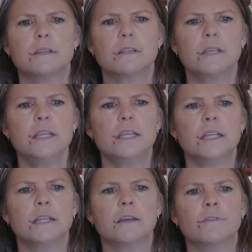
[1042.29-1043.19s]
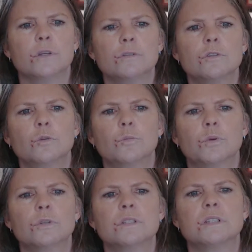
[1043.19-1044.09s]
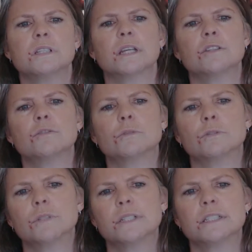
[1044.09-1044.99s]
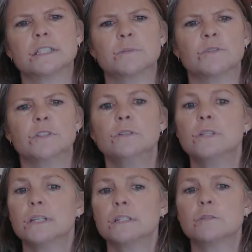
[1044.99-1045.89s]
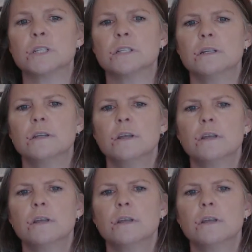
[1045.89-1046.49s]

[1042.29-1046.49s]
the thinking of those who approach the textual criticism of the New Testament